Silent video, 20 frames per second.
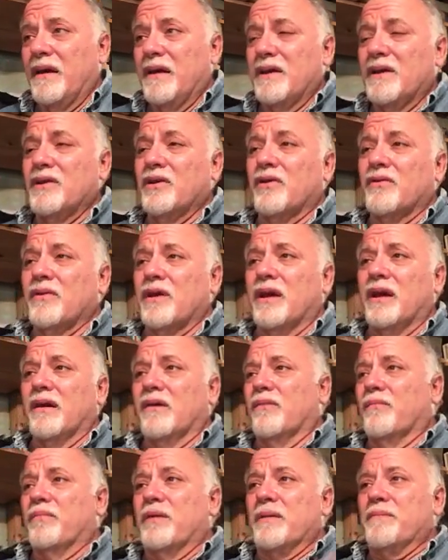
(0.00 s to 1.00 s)
you
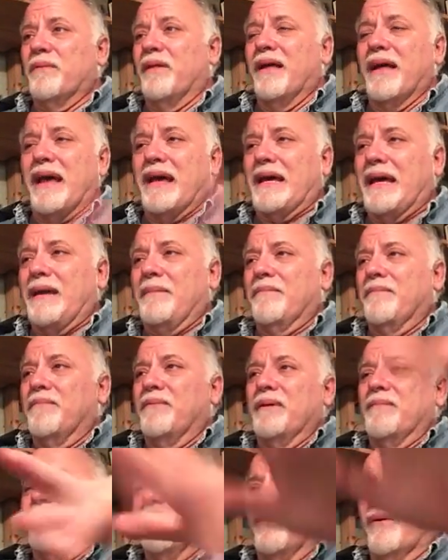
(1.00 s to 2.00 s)
hear people hanging
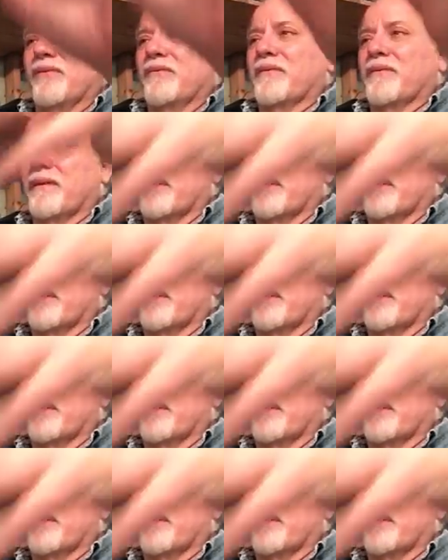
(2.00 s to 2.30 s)
people over